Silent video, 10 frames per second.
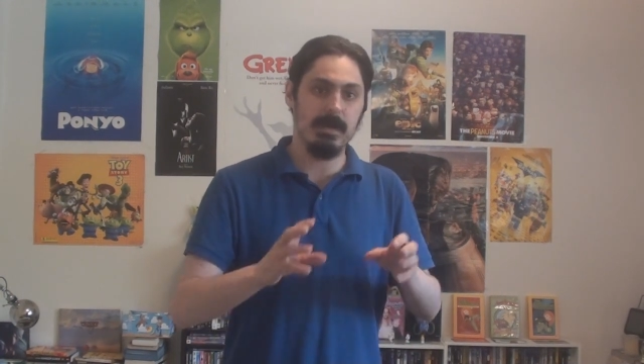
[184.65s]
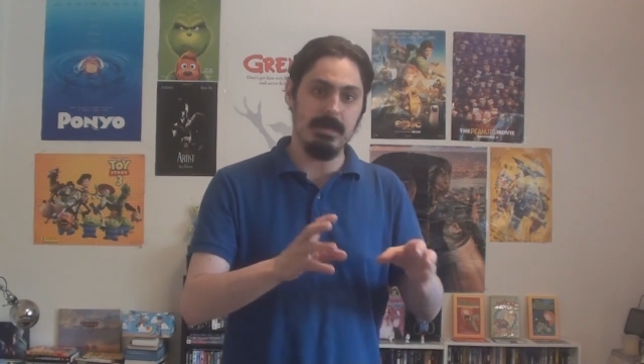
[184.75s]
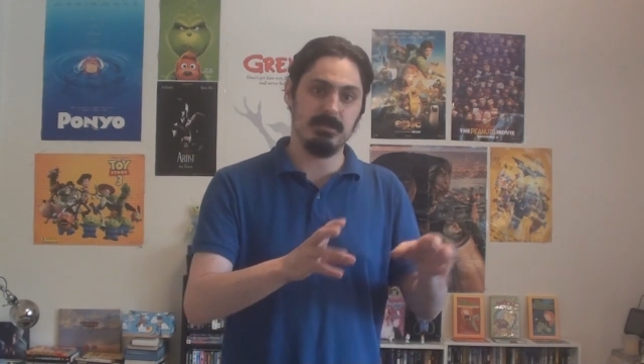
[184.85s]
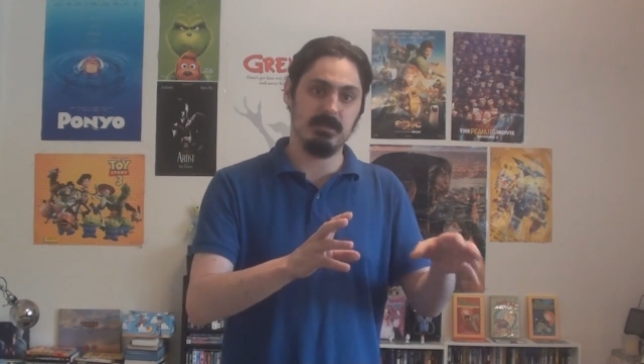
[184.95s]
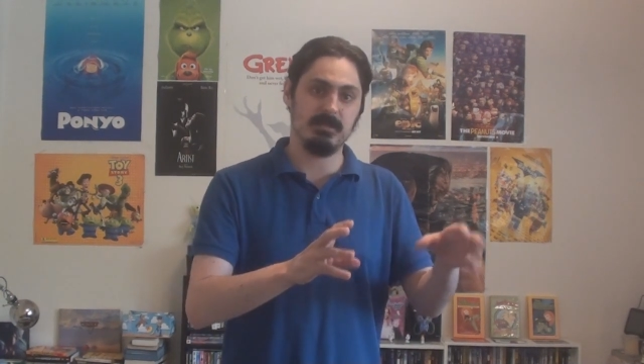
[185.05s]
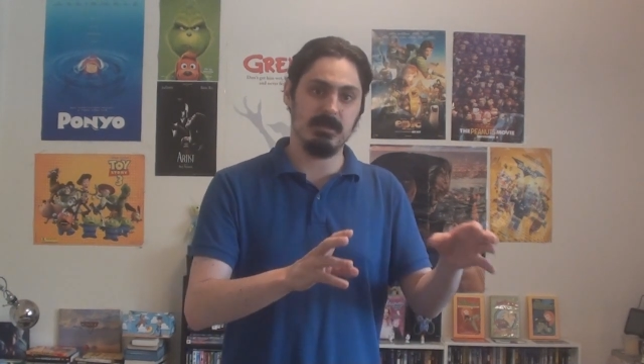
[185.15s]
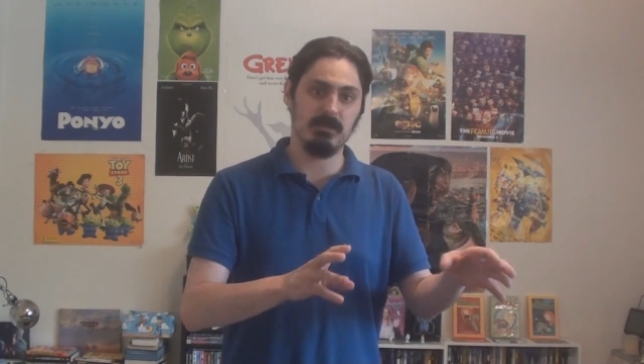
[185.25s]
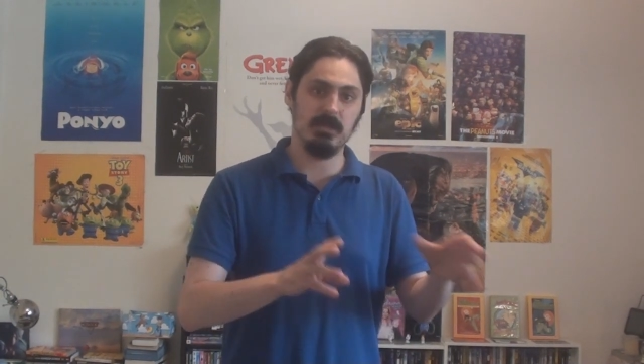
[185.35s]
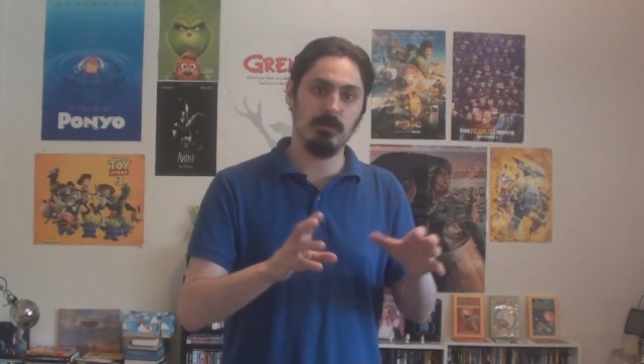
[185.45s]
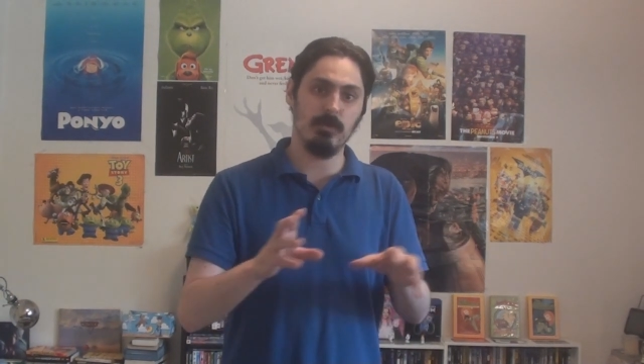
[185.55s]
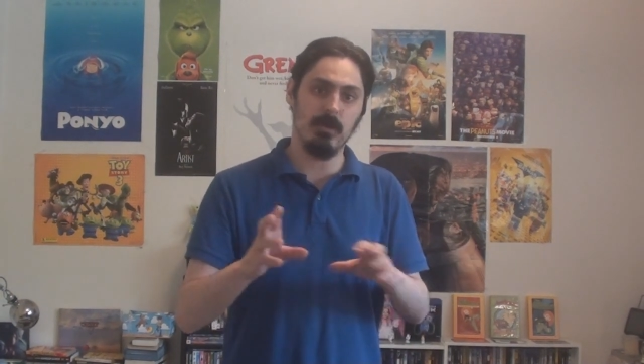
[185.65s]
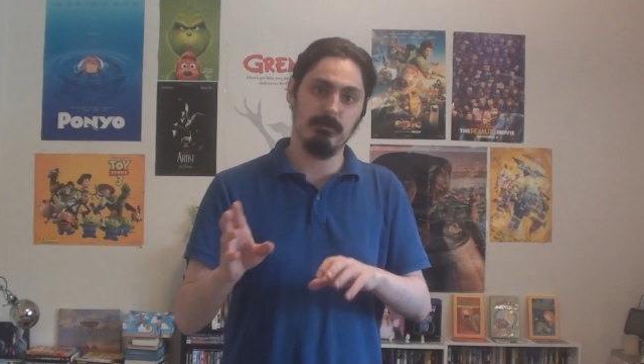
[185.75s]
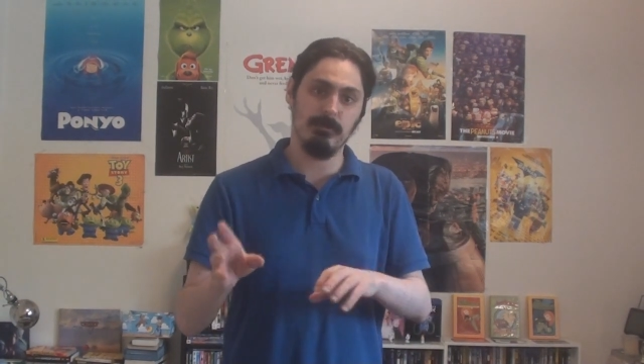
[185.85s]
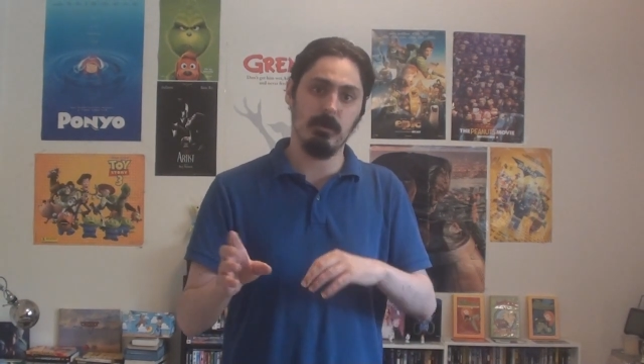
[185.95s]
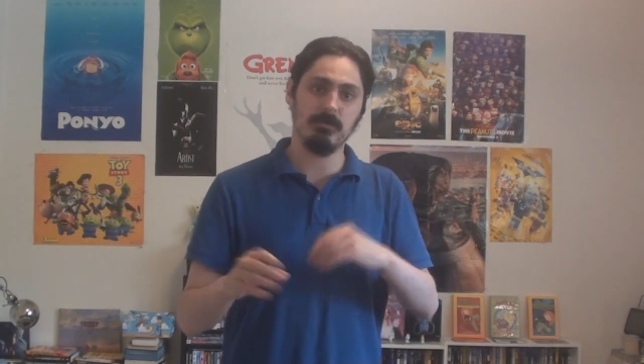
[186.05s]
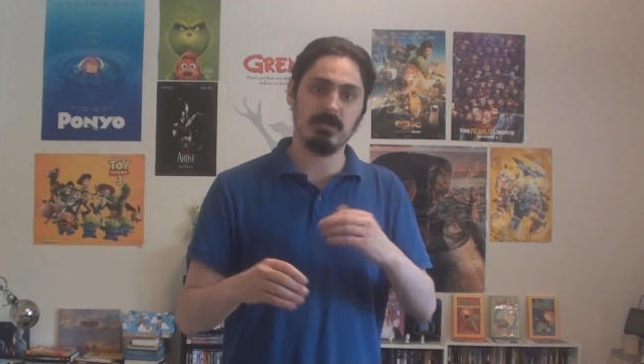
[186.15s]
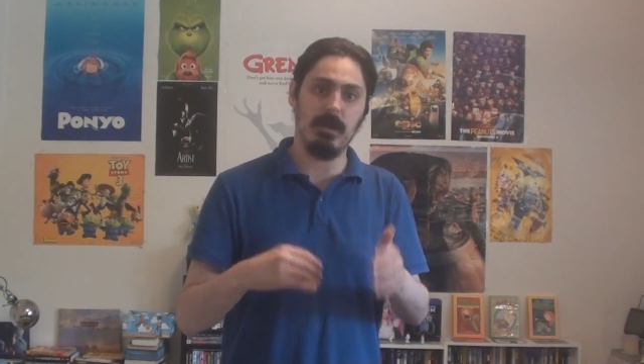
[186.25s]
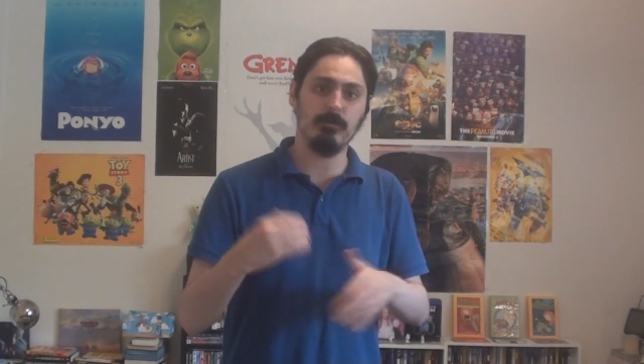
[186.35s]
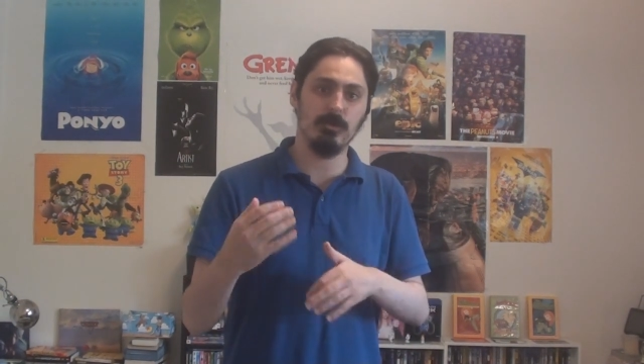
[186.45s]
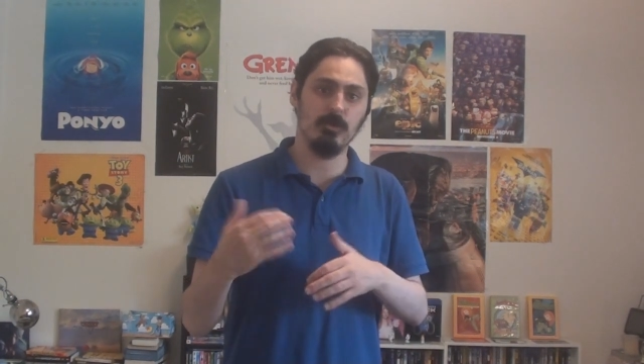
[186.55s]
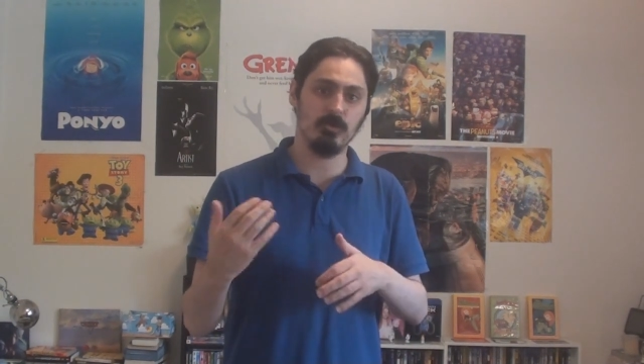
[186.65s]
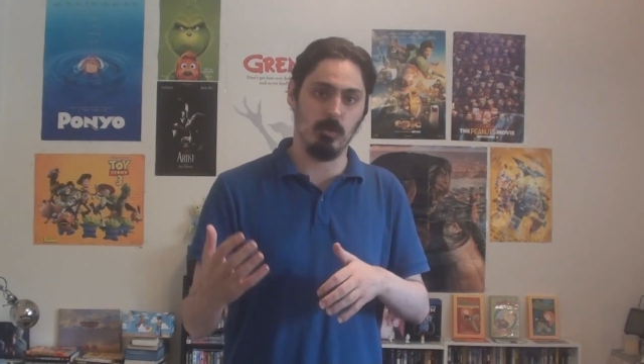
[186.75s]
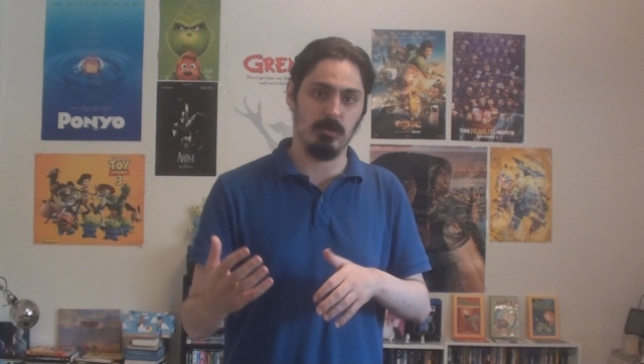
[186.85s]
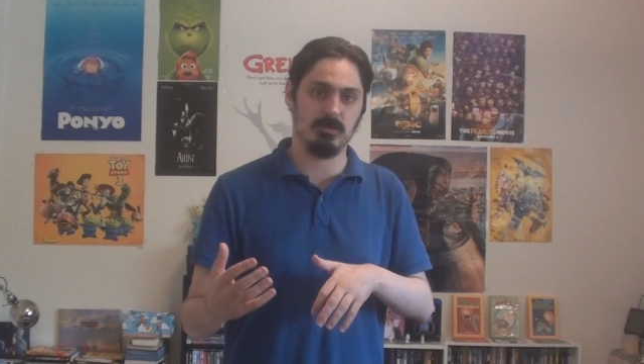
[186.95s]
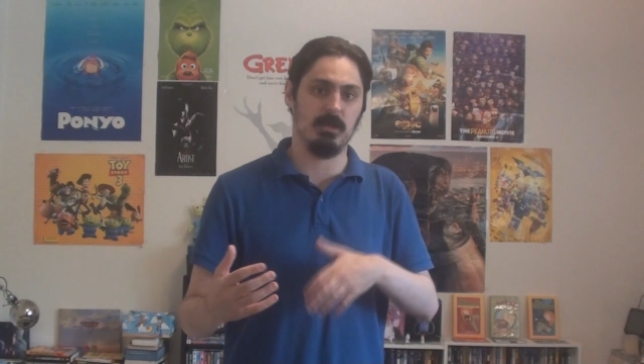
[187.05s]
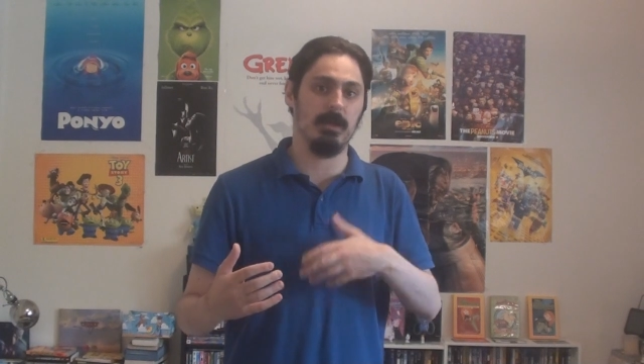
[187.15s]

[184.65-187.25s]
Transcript: NC-17 rated films often use words